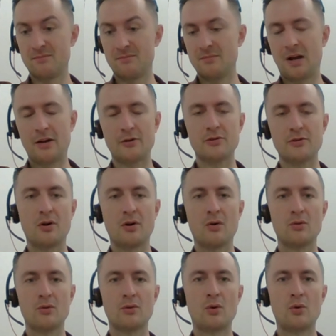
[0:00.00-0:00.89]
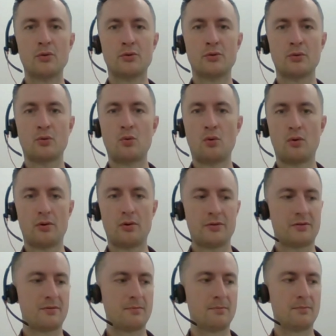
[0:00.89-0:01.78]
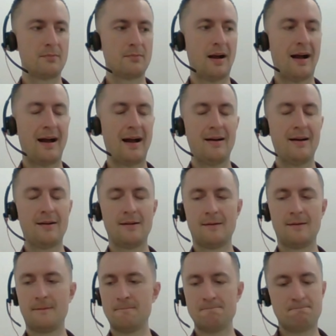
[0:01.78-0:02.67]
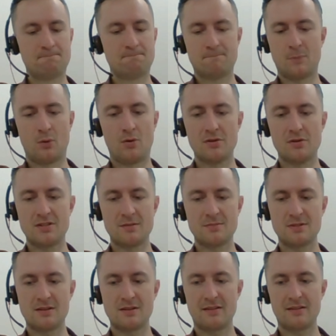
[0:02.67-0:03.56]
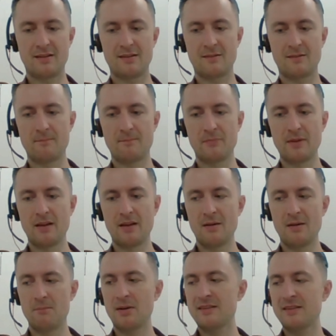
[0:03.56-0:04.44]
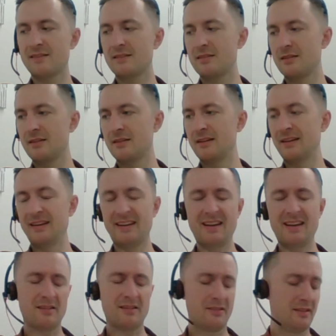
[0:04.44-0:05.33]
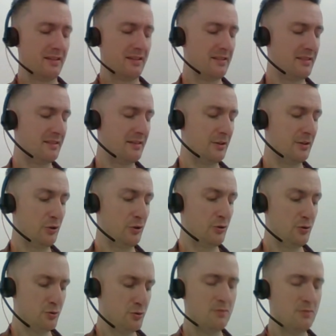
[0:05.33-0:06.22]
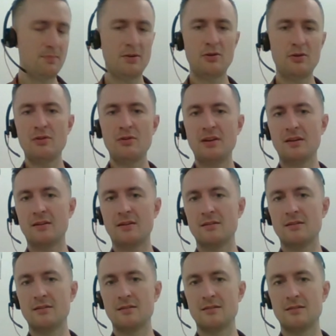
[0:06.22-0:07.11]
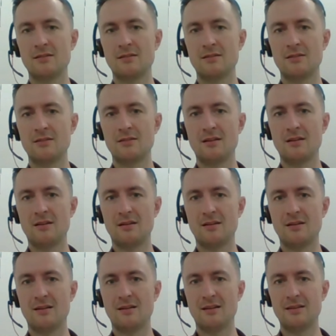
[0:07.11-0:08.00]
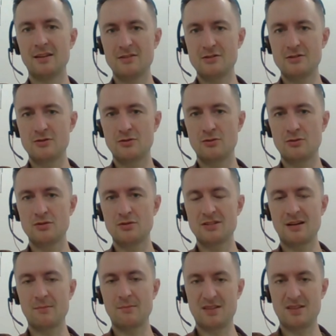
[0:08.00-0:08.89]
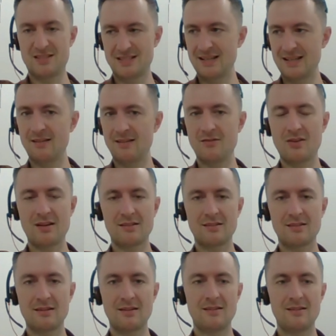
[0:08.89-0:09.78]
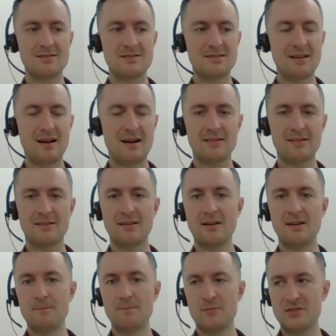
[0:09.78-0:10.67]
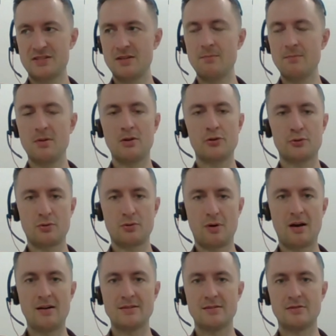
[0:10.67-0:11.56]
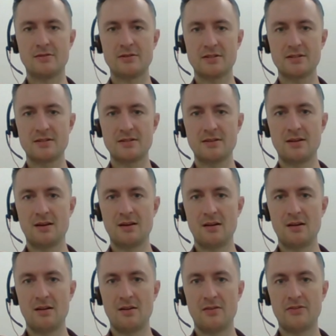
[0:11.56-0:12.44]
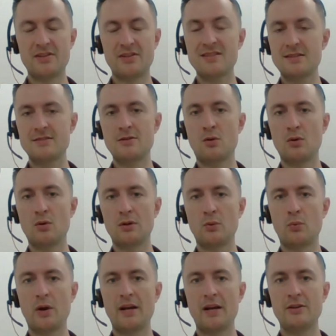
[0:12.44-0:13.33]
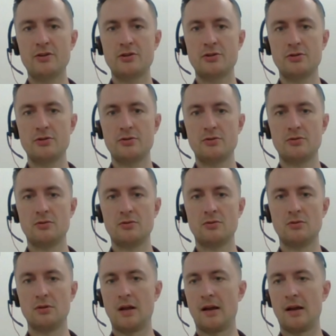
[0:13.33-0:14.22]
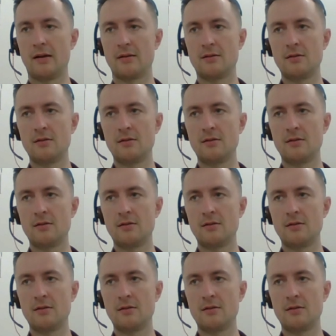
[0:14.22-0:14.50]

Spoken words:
I don't know, going to court or something like that. But again, you should be unique. Let's do something that is not similar to others. This is the only way to, like,